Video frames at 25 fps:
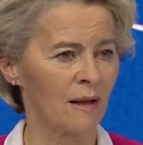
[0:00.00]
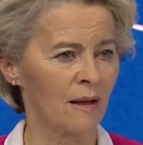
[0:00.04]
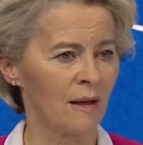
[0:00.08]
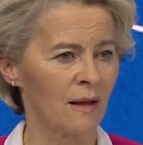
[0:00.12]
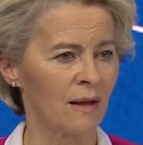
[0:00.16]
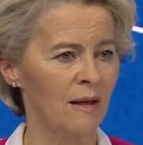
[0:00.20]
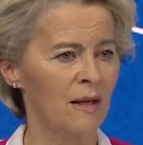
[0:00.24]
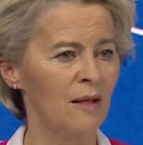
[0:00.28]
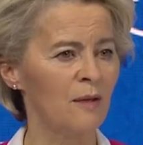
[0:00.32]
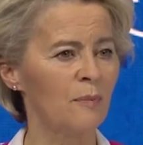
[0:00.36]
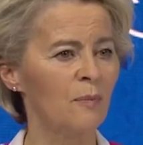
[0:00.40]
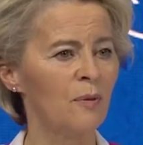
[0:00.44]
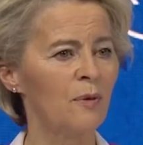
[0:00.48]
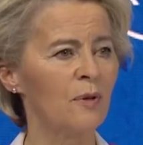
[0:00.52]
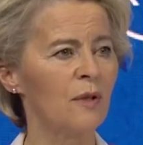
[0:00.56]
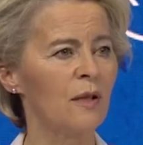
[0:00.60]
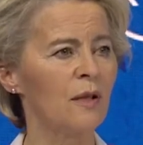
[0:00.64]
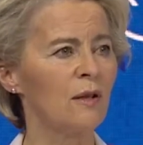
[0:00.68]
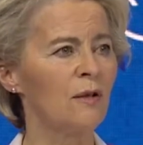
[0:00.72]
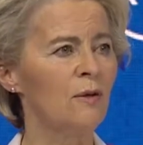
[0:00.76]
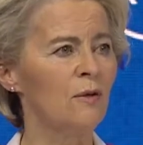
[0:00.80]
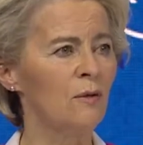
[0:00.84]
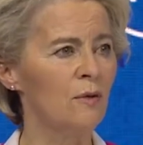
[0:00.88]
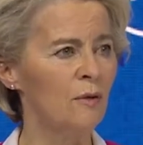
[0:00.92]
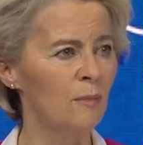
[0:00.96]
It is
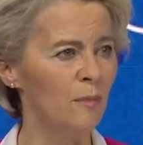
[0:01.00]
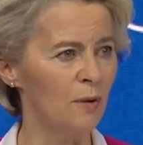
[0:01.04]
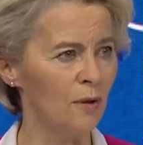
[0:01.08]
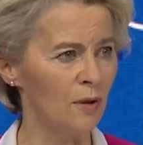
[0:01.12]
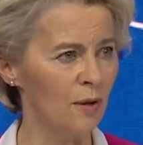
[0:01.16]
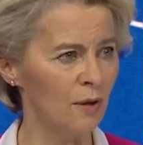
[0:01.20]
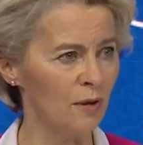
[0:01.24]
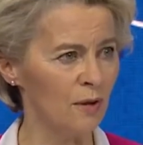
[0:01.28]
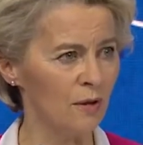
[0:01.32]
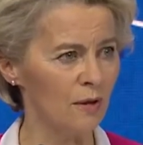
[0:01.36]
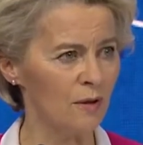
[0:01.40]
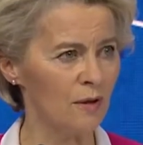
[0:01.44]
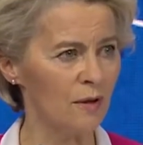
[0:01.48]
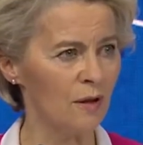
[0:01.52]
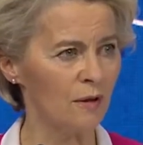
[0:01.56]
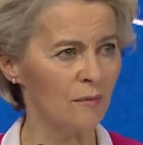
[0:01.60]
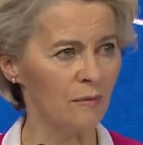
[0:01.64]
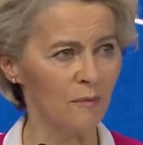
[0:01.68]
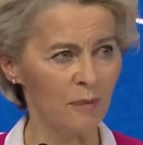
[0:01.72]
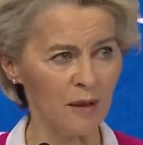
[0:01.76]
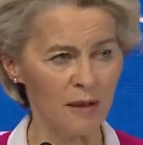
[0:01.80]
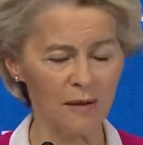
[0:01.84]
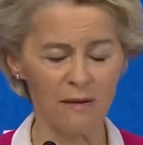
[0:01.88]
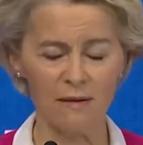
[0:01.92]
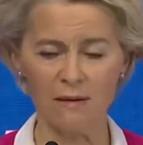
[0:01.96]
putting new burdens on
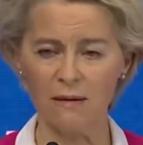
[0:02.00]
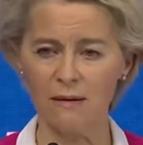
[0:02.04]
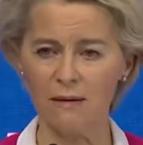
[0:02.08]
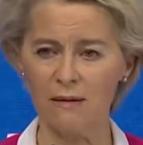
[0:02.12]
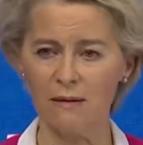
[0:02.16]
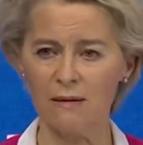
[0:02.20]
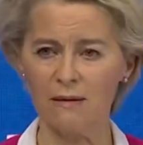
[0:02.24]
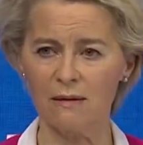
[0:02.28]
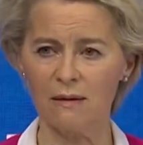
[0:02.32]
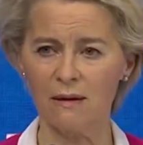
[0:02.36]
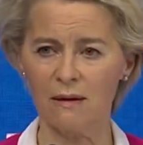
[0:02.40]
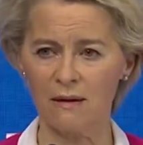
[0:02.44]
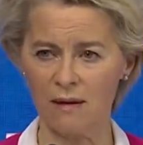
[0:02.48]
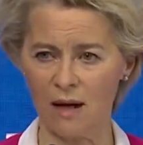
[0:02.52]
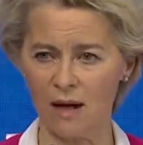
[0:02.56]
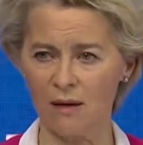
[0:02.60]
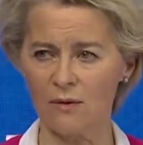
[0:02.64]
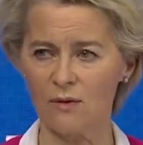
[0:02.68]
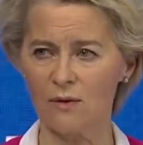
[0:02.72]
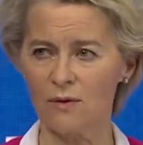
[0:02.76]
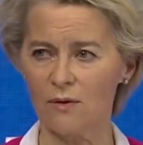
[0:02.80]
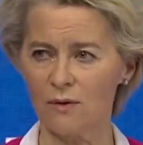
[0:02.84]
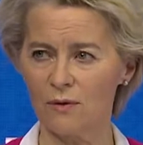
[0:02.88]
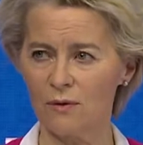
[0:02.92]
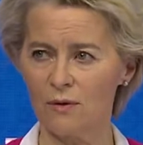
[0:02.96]
businesses and
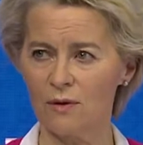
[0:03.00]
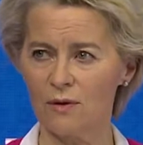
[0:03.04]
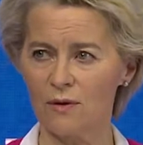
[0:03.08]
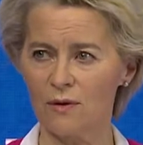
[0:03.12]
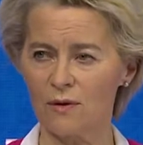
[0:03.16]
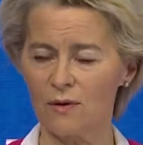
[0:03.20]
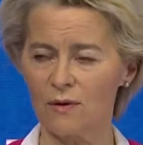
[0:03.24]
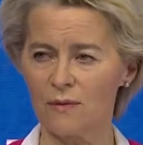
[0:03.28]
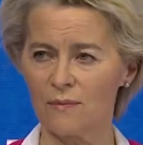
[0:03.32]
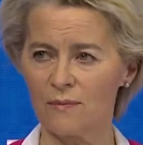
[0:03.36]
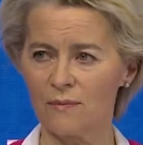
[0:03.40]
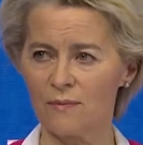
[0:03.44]
households,